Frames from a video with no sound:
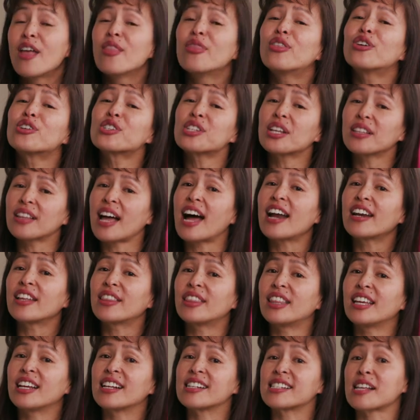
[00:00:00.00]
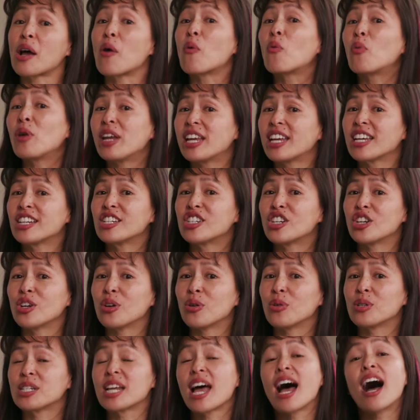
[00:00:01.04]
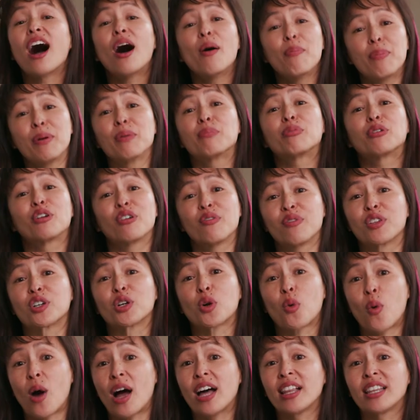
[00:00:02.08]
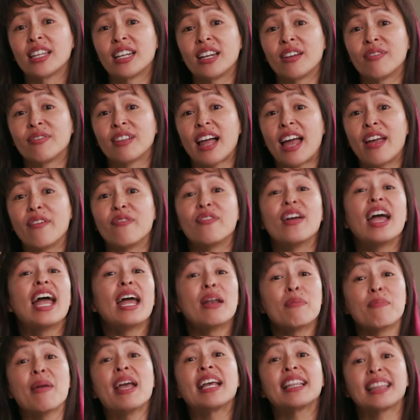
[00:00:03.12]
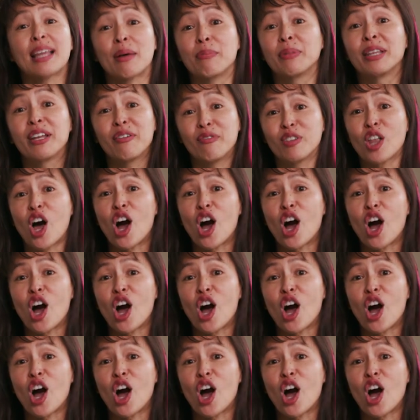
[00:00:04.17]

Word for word: There's a lot of things that we can do to help improve their quality of life and make them live